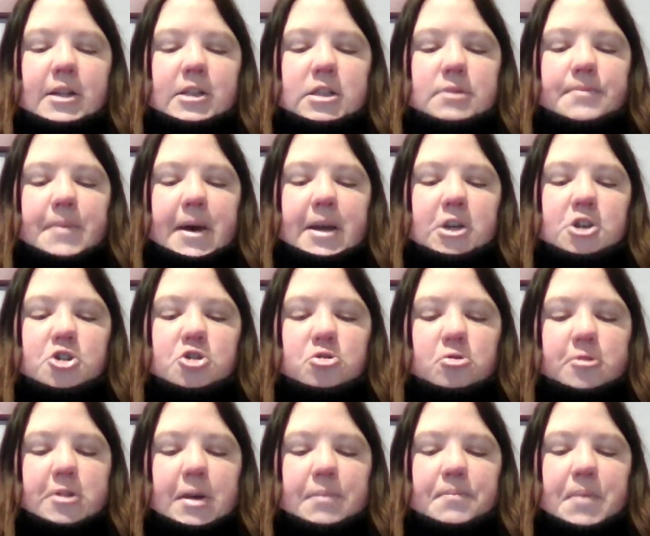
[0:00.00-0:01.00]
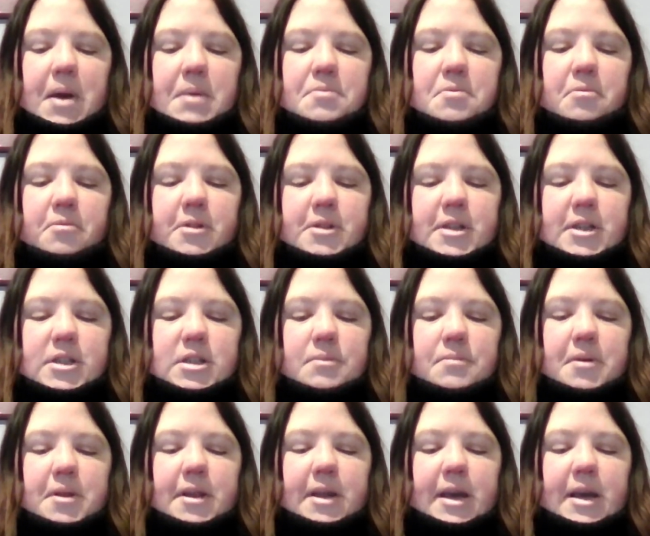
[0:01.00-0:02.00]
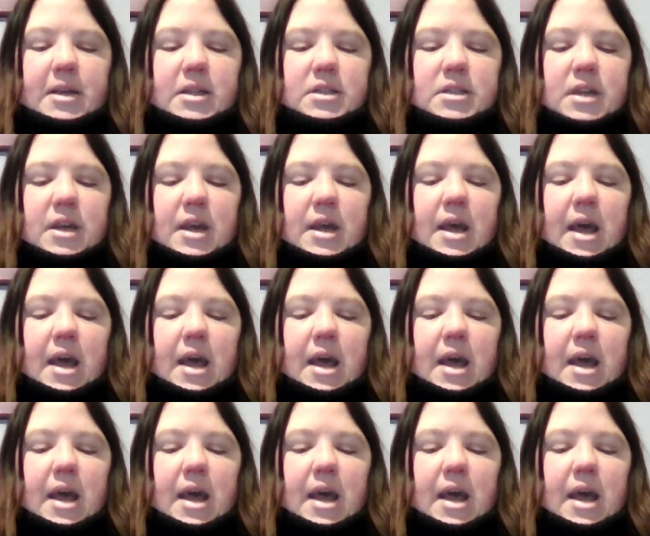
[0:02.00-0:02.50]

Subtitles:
to make sure that people with disabilities